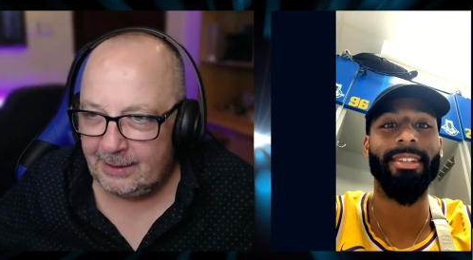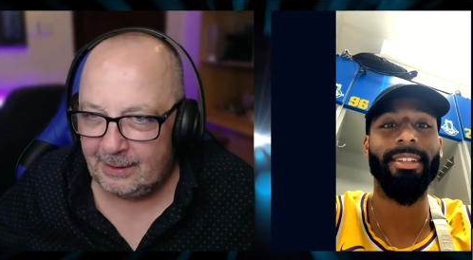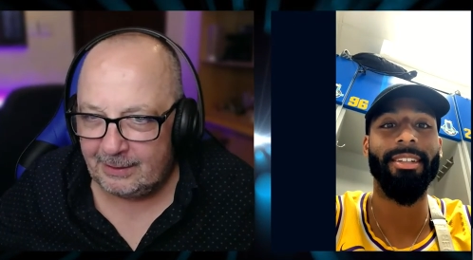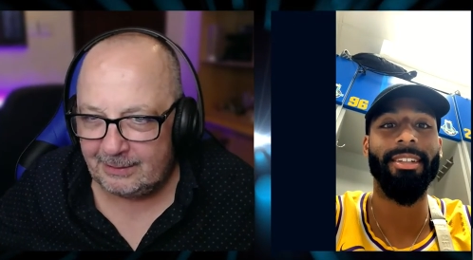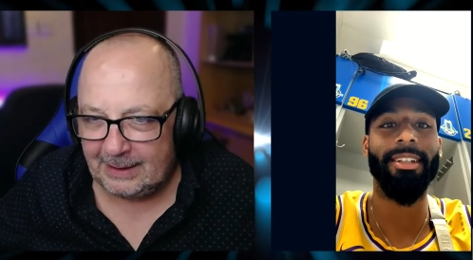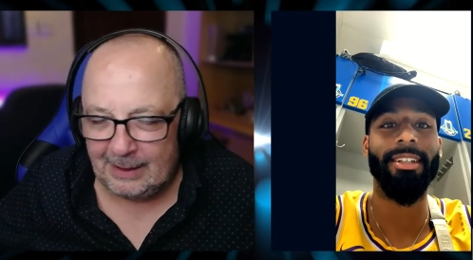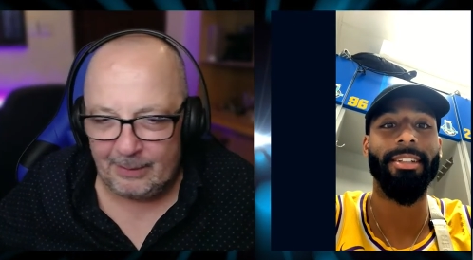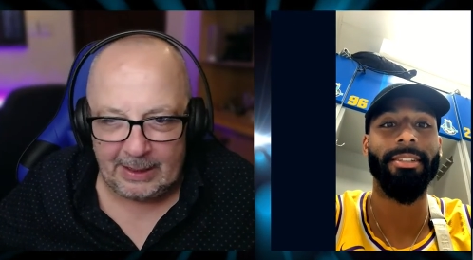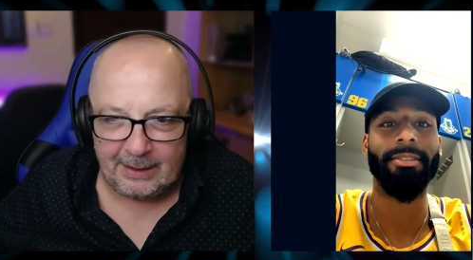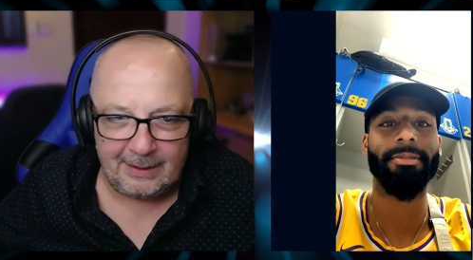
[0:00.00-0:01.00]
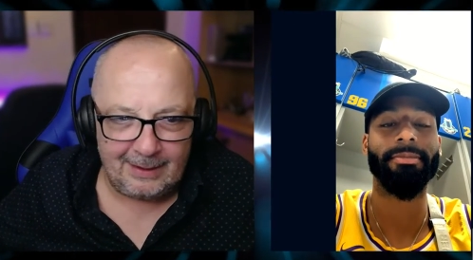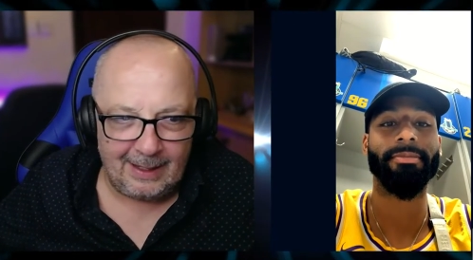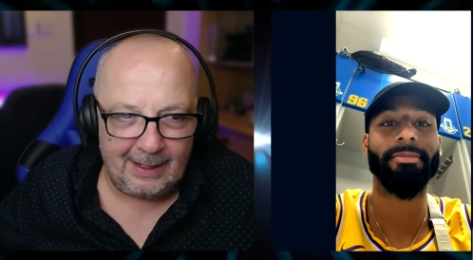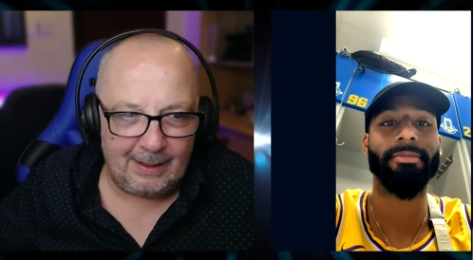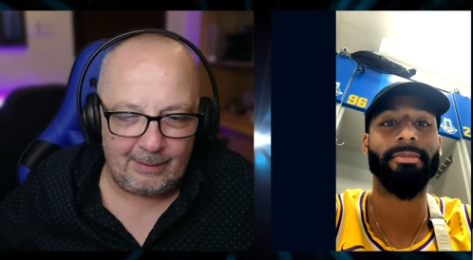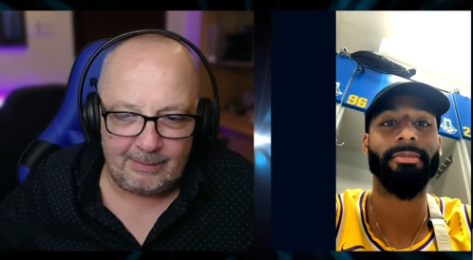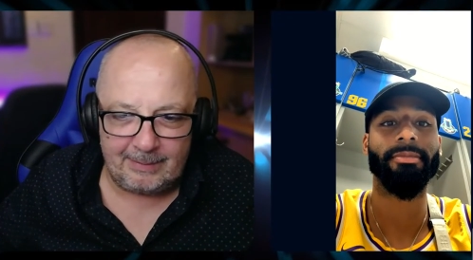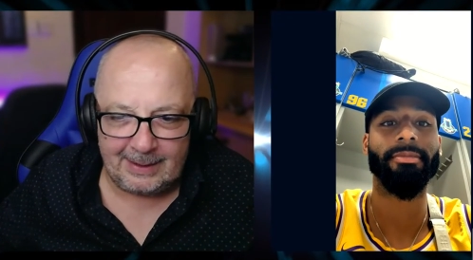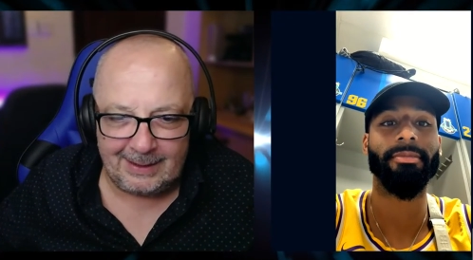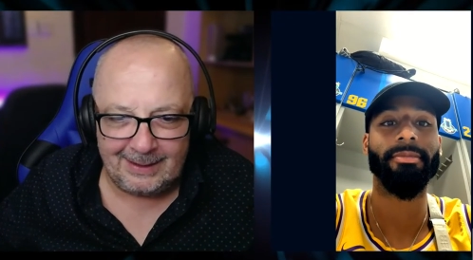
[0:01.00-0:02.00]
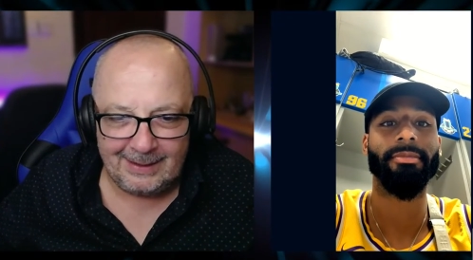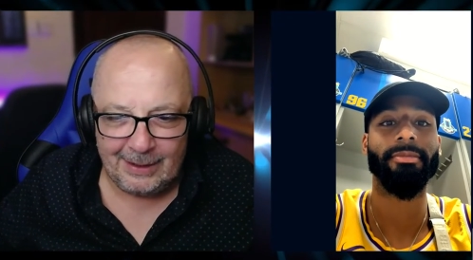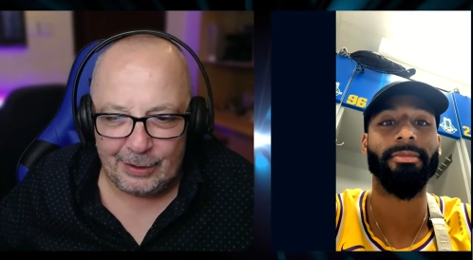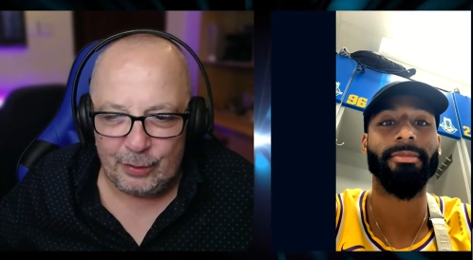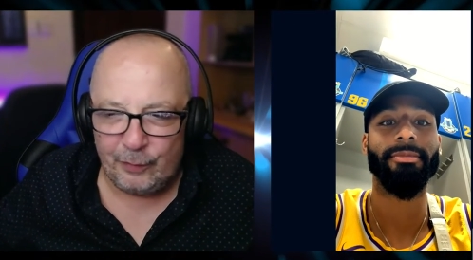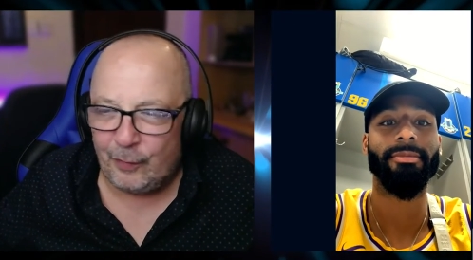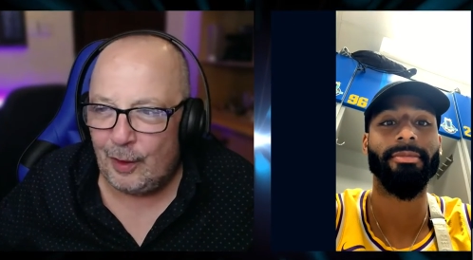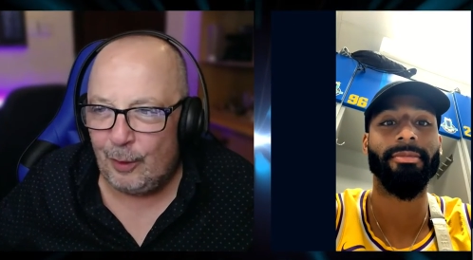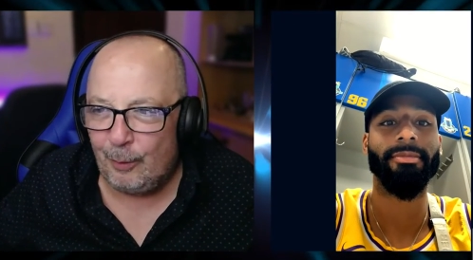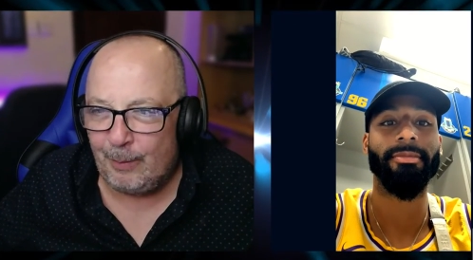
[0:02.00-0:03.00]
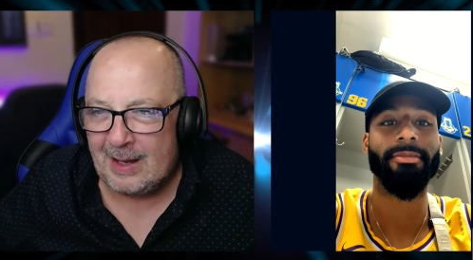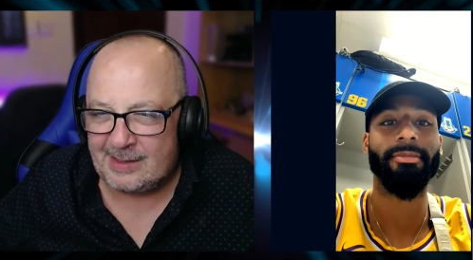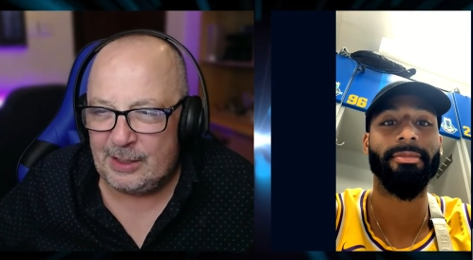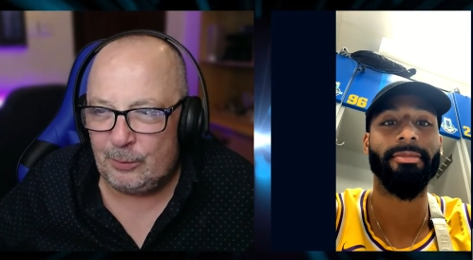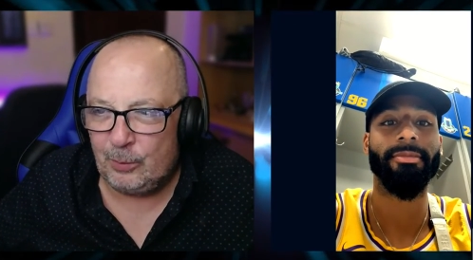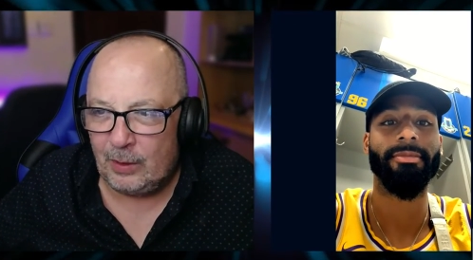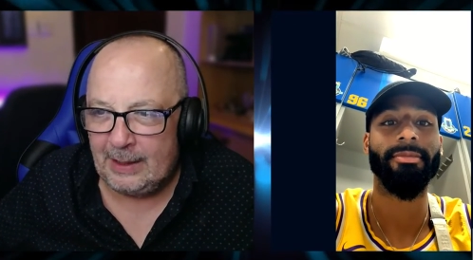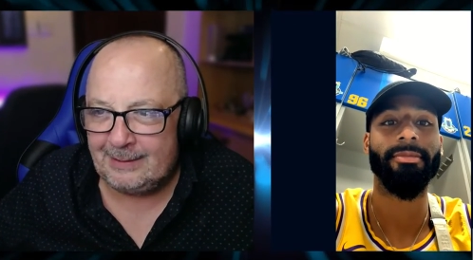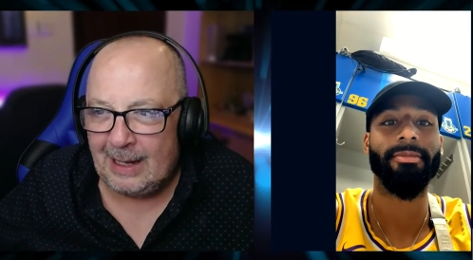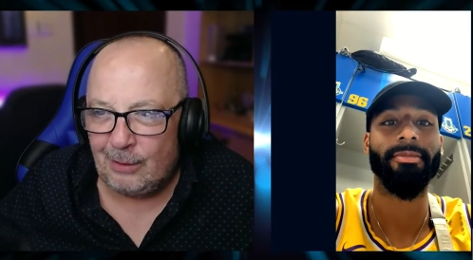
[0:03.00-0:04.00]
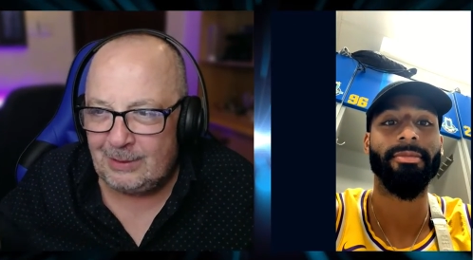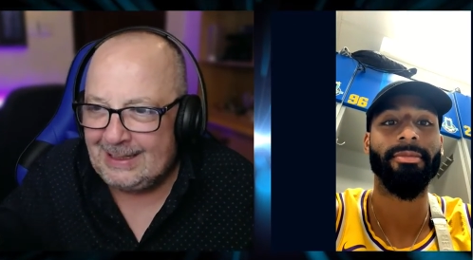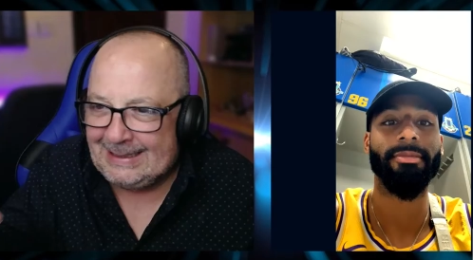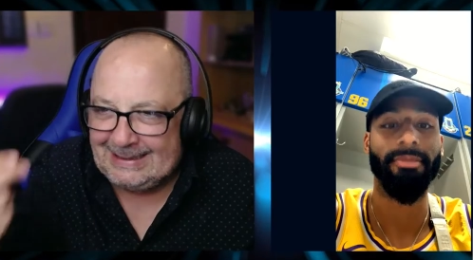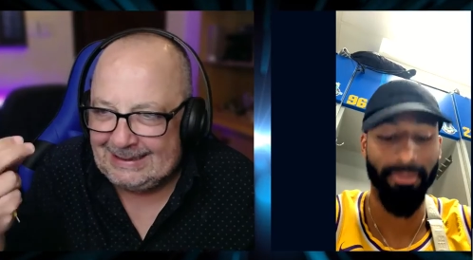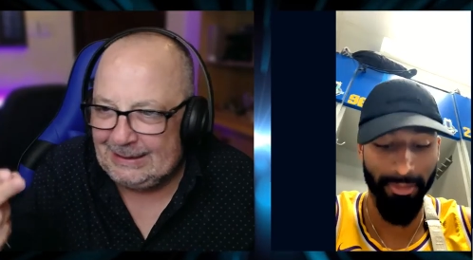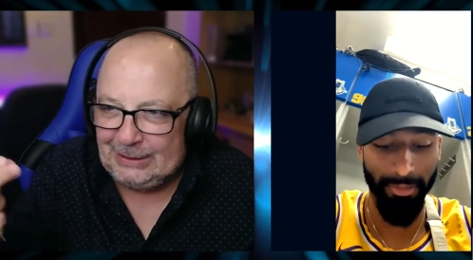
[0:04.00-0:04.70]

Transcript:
Speaker 1: You know, mm. I mean, um, uh, you follow basketball, and how did